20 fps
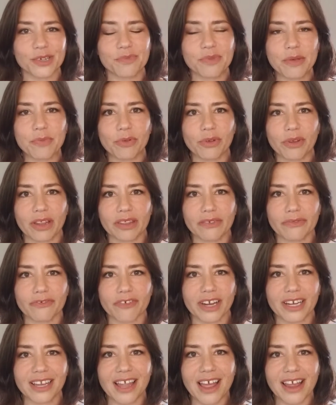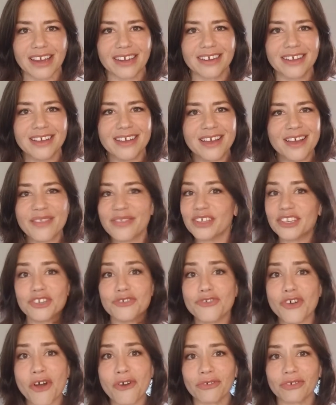or people on the front line that
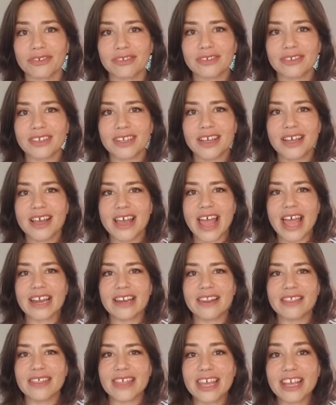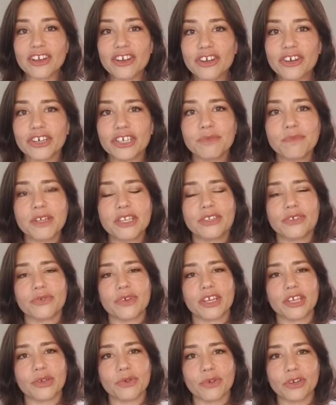you don't. And they could be
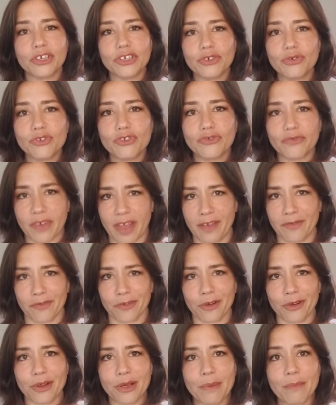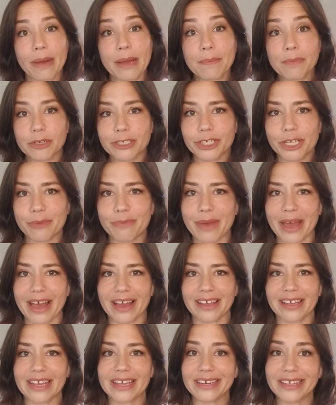doing you a huge favor by pushing
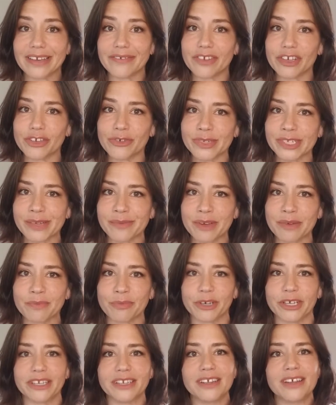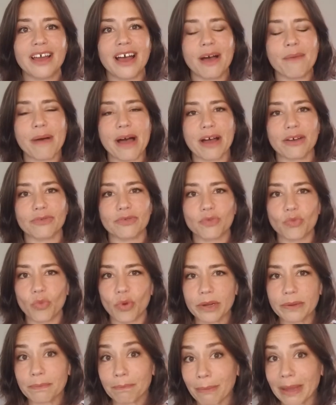back and giving you some input about
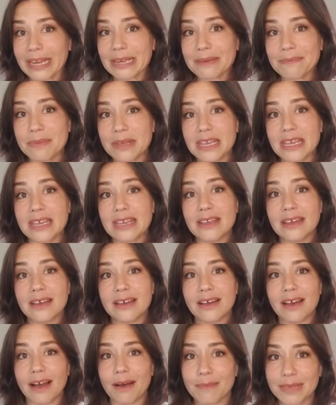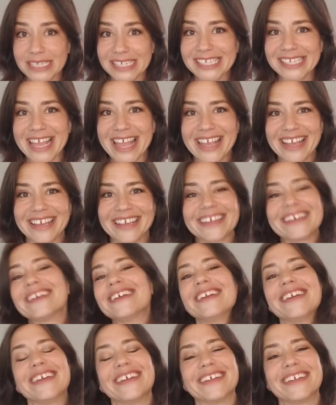what might be a mistake
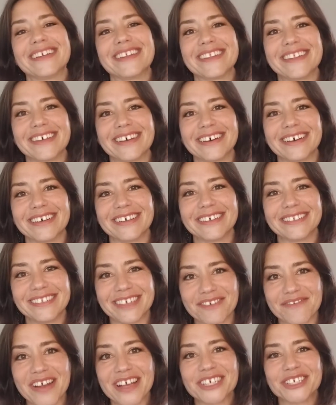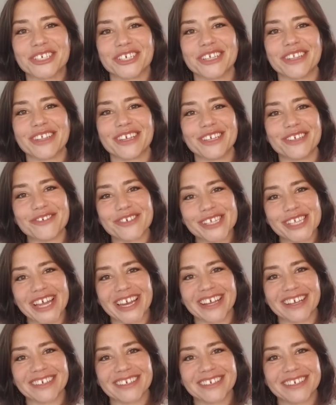in the direction that you're
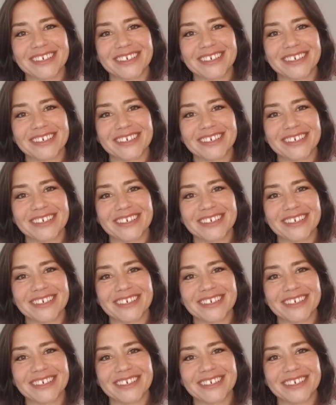setting.